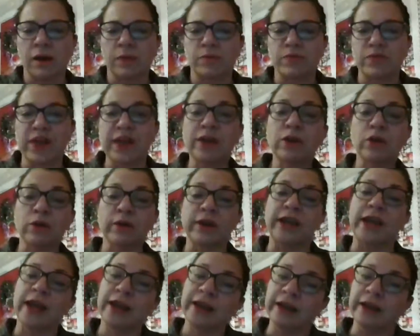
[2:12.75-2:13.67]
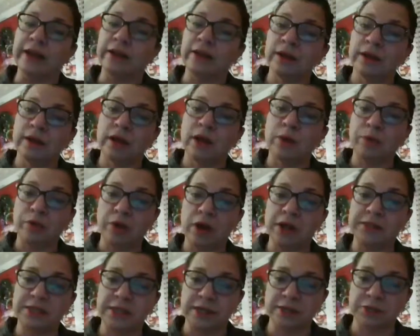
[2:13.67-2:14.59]
They created a
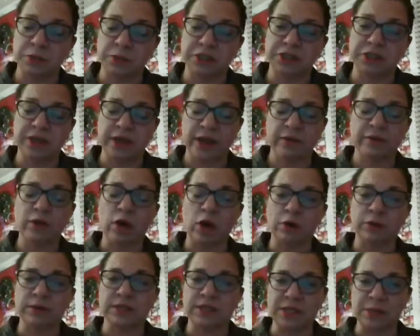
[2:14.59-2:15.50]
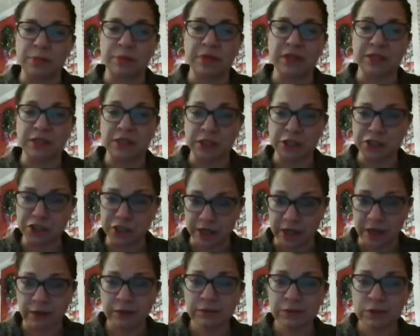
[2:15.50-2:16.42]
process which they have called
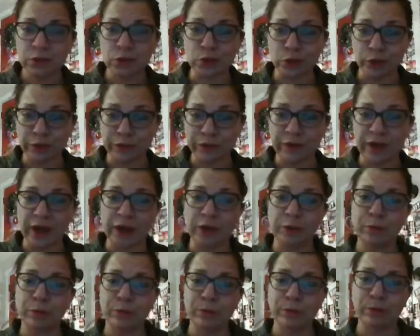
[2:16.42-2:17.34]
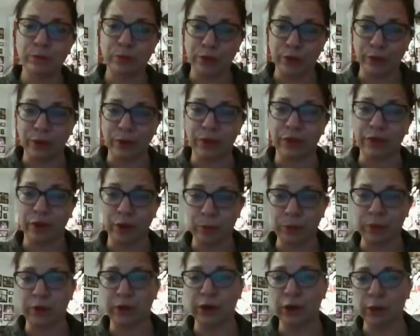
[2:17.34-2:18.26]
CPTG, Certified Pure
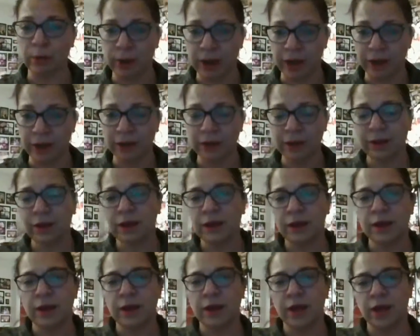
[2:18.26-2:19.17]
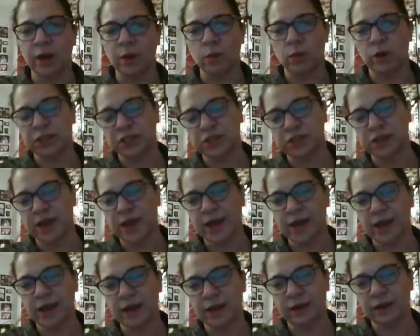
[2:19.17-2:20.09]
Therapeutic Grade, in which
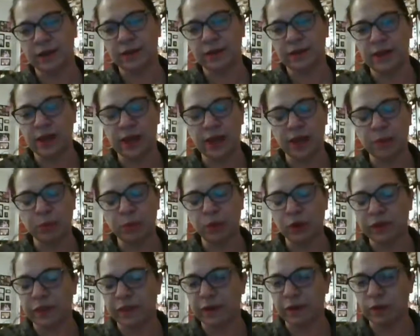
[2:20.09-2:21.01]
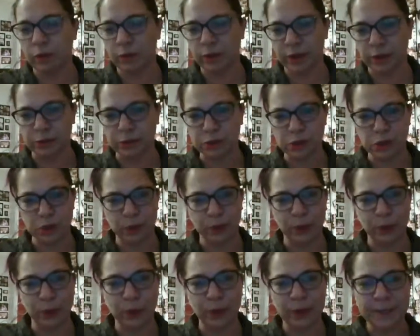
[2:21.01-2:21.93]
they put their oils
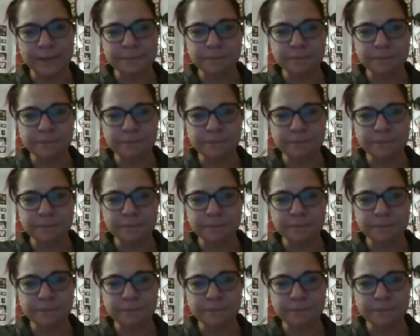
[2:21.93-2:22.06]
through